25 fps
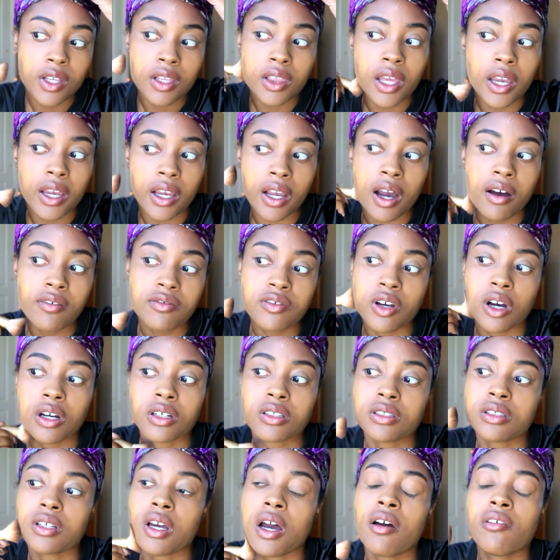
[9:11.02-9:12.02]
Like, I've
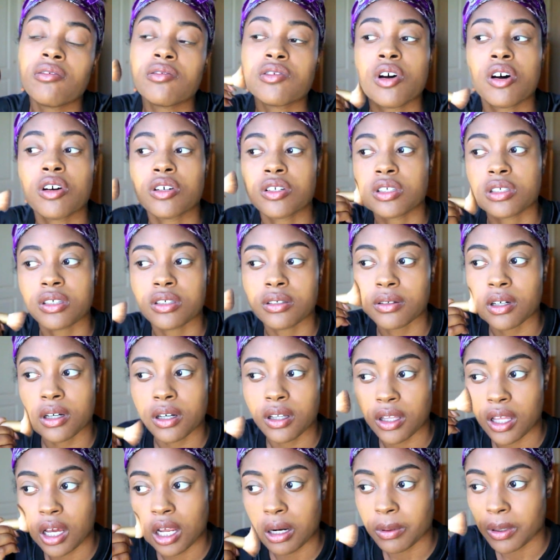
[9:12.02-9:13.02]
talked I've talked
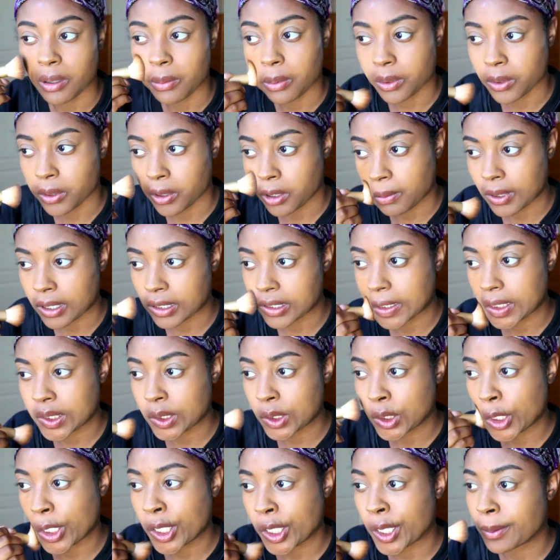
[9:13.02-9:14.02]
to a lot of people about
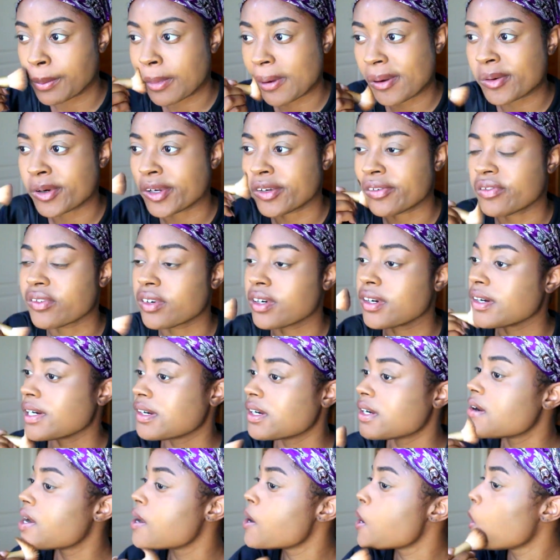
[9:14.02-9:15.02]
this, like my
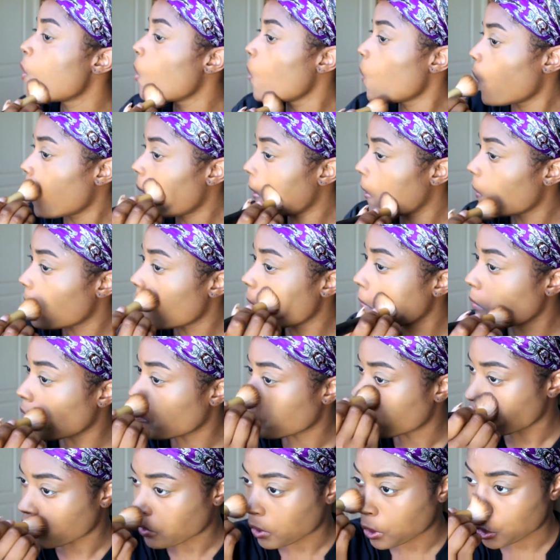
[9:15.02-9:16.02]
boyfriend and
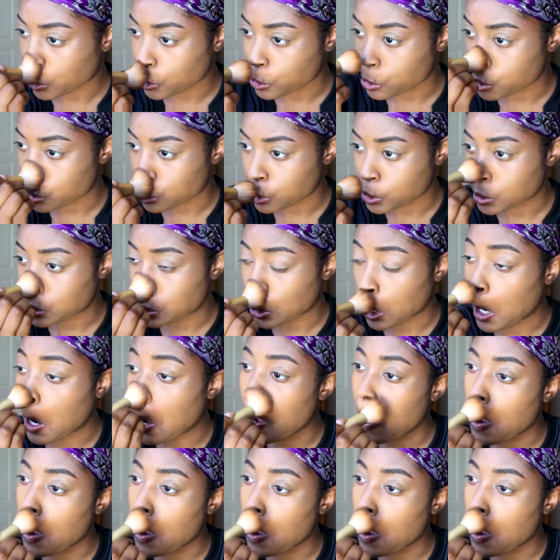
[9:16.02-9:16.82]
my friends